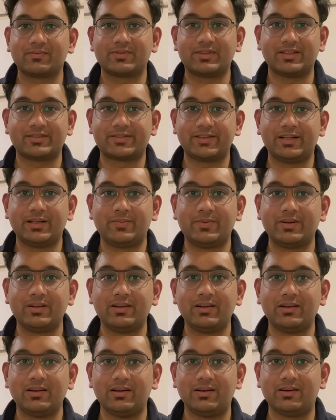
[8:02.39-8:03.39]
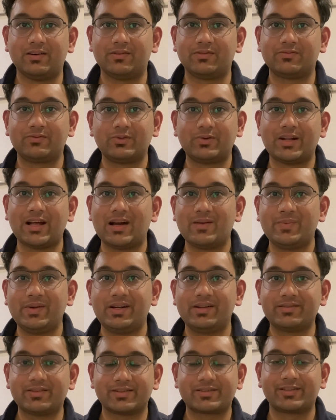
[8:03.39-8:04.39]
Sustainable food
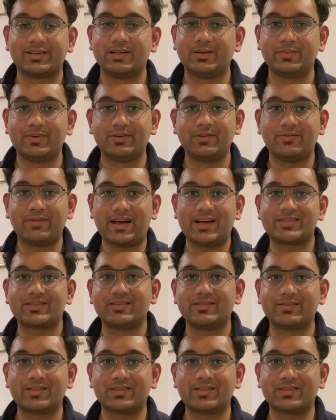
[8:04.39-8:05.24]
habits, sustainable fashion,